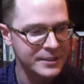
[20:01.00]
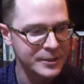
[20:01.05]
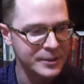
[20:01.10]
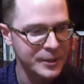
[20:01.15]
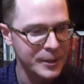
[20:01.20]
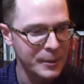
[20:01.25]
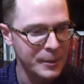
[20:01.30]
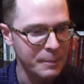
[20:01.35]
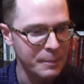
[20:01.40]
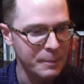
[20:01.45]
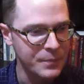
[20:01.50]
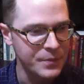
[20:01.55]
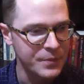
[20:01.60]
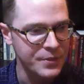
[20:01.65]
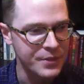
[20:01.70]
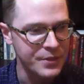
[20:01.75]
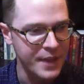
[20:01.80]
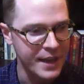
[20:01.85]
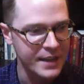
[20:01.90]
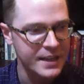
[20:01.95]
um,
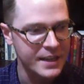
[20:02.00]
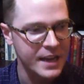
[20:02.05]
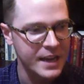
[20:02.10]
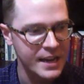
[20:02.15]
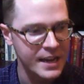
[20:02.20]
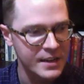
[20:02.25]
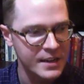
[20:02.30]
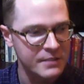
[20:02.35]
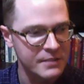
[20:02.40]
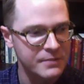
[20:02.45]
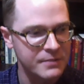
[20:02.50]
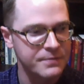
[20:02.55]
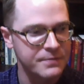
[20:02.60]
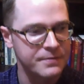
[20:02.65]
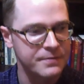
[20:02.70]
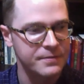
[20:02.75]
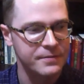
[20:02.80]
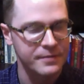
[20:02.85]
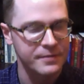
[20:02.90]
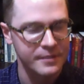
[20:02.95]
that kind of
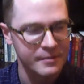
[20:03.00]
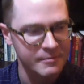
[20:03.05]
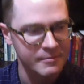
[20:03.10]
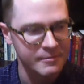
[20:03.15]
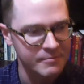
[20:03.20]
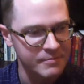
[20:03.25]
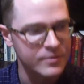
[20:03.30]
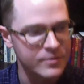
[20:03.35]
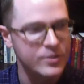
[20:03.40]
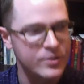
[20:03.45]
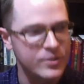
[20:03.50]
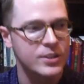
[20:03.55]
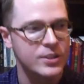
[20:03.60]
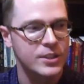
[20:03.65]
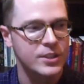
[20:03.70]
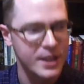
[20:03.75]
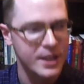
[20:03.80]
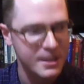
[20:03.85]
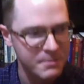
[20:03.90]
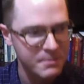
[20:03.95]

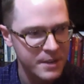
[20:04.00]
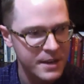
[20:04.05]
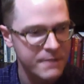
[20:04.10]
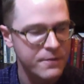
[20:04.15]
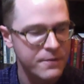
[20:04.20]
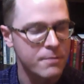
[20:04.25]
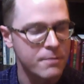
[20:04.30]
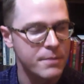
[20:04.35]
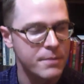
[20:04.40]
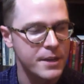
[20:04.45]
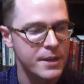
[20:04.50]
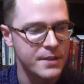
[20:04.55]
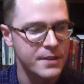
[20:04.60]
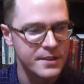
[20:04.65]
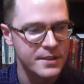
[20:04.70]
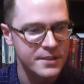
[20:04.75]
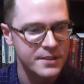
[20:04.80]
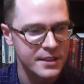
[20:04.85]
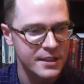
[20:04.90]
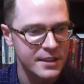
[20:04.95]
stuck in my head for a bit, and then
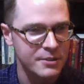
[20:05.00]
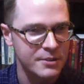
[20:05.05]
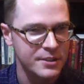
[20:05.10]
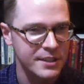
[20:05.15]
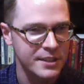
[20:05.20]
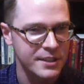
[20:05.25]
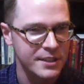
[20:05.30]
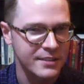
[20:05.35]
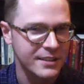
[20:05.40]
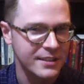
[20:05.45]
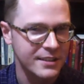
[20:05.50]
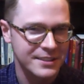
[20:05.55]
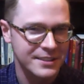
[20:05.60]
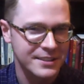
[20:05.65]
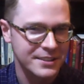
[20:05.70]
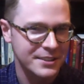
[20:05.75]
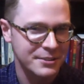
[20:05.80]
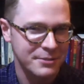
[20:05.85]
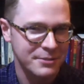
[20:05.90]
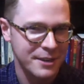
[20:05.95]
suddenly I was like, let's
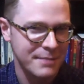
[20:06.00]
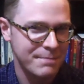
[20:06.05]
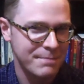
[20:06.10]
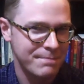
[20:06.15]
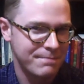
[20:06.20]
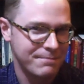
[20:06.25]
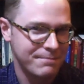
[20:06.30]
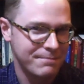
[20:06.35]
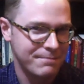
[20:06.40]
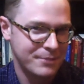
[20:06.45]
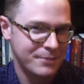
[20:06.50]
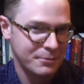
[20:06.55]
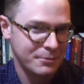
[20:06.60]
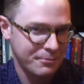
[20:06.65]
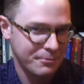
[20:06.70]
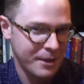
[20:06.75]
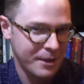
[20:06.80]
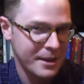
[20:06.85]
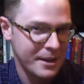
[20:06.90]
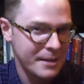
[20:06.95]
just like just
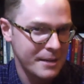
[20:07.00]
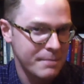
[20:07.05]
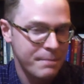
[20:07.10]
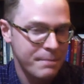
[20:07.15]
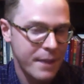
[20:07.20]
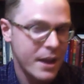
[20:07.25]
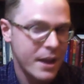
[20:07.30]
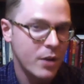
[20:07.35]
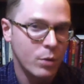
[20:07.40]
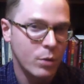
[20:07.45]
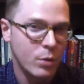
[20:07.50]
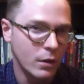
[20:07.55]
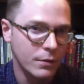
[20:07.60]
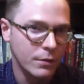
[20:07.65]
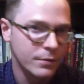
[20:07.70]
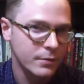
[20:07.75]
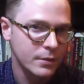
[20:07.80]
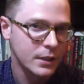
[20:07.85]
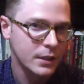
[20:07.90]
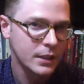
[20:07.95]
write in Beowulf,
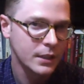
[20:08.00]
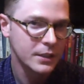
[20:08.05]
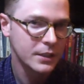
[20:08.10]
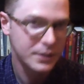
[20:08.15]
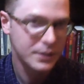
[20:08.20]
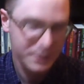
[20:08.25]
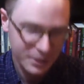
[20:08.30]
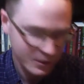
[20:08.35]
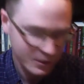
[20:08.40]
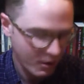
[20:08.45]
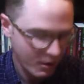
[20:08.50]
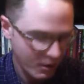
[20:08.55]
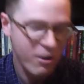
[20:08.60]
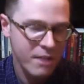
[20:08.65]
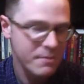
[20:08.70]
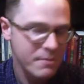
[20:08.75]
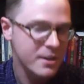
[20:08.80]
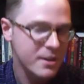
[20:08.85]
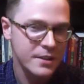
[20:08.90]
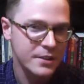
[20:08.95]
just throw
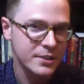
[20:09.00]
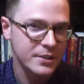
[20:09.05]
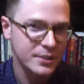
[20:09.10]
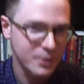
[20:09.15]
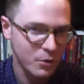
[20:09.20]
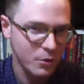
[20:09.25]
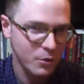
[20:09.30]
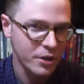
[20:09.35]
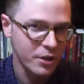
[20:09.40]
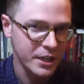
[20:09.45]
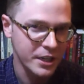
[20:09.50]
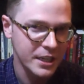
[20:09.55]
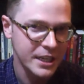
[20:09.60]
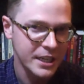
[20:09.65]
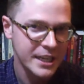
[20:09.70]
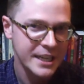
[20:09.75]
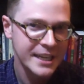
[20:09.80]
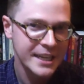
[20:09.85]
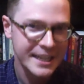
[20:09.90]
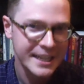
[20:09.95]
him into this story
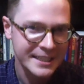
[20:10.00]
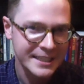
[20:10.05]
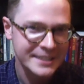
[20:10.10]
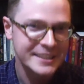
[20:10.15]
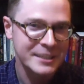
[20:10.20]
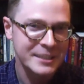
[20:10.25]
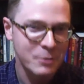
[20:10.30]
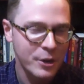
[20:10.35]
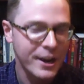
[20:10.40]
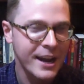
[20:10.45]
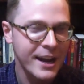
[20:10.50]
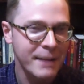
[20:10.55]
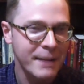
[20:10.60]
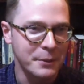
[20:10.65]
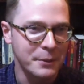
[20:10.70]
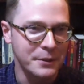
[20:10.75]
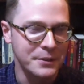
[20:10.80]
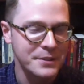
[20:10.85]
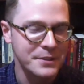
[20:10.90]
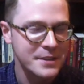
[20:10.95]
and see what happens.